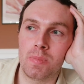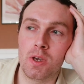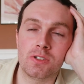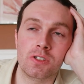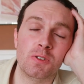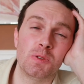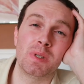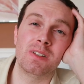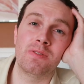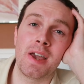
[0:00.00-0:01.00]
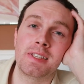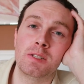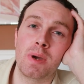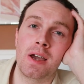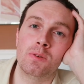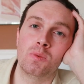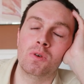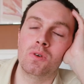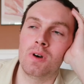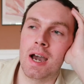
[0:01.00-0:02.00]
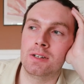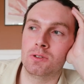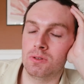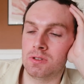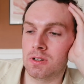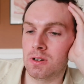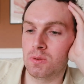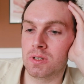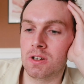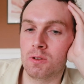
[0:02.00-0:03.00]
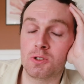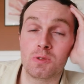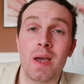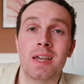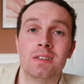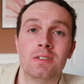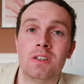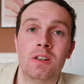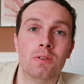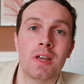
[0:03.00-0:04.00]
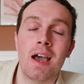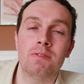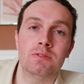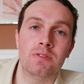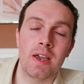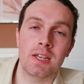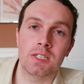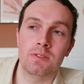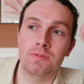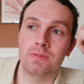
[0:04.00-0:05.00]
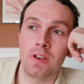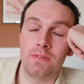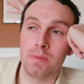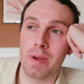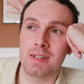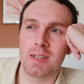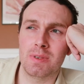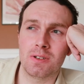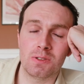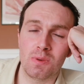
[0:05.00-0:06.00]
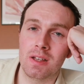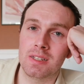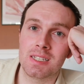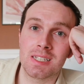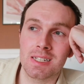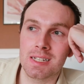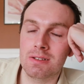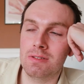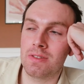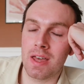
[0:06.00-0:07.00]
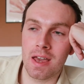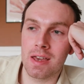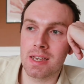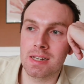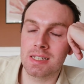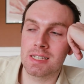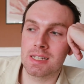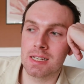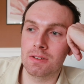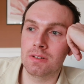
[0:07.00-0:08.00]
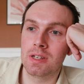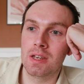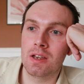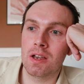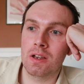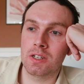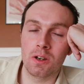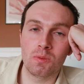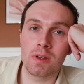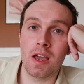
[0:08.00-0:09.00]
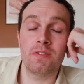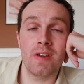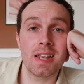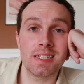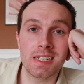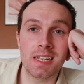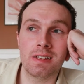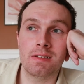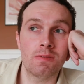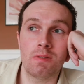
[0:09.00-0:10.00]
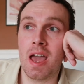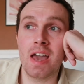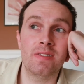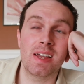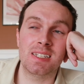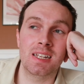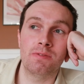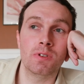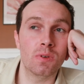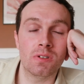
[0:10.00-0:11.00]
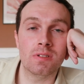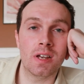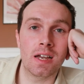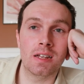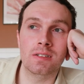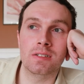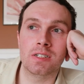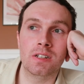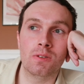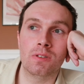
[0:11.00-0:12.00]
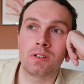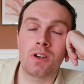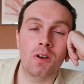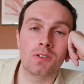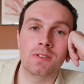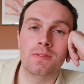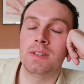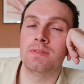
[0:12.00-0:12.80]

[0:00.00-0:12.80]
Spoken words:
person who's been affected by the war, and also, you know, just by, you know, the after effects of the pandemic as well. It's still there and it's still, you know, affecting everyone, and you know, the cost of